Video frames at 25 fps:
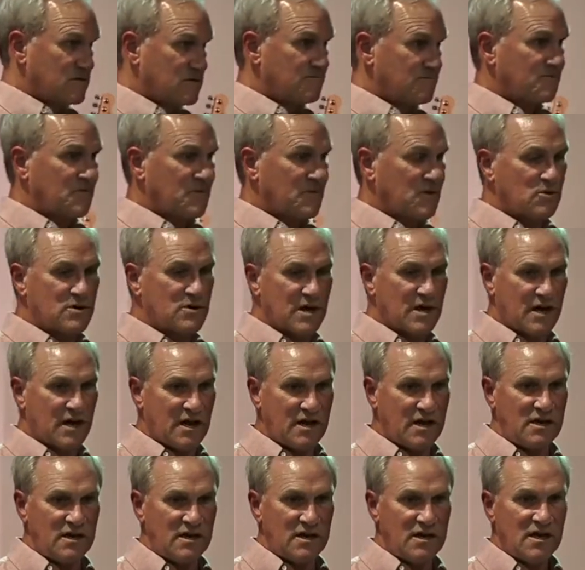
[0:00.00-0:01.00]
avant okay.
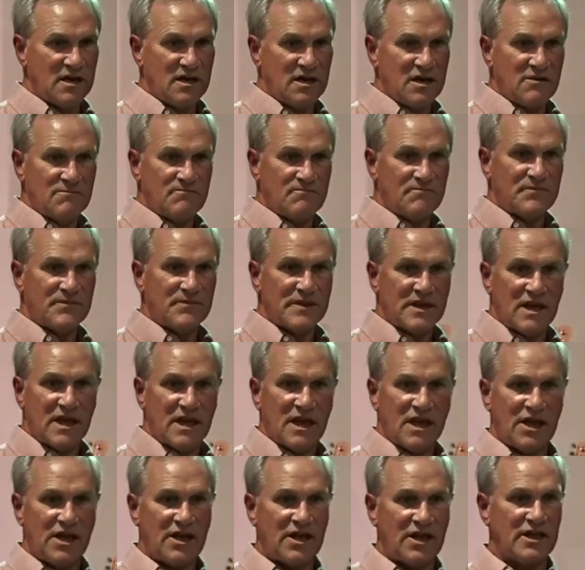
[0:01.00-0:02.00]
d'entrer, de rentrer à la
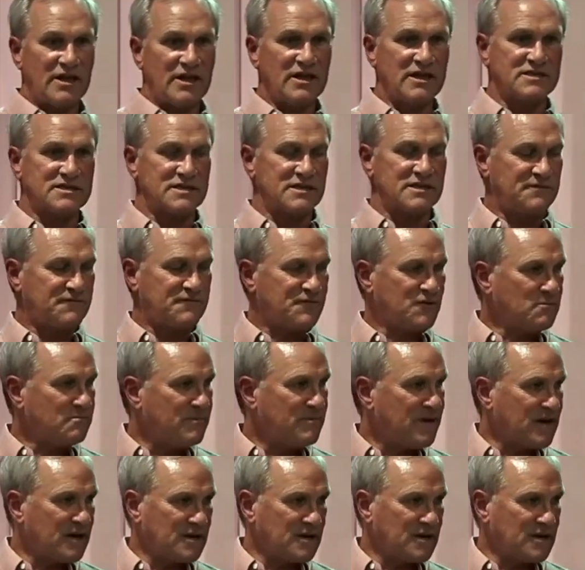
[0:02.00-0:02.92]
maison. Listen, if you're married with